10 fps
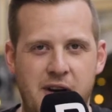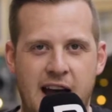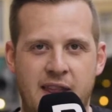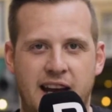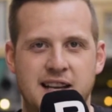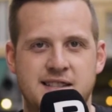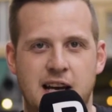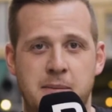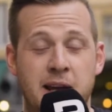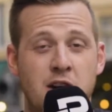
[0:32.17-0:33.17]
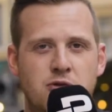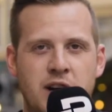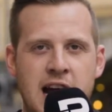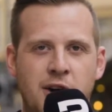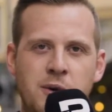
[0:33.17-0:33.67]
fan that can tell me,
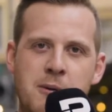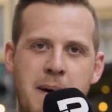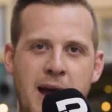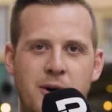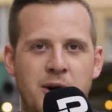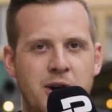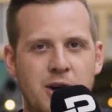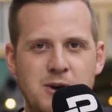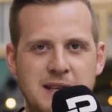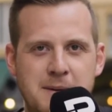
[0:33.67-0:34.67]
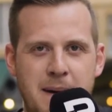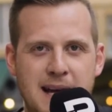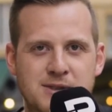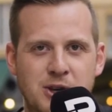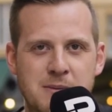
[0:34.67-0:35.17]
Ronaldo or Bale, who's had the
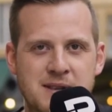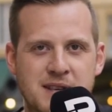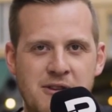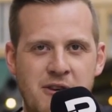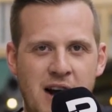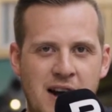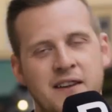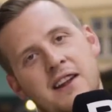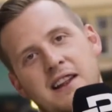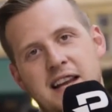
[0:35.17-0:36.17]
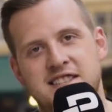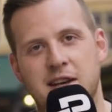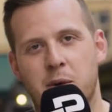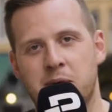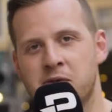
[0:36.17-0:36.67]
better tournament so far? Let's see
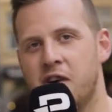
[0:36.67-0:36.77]
what we can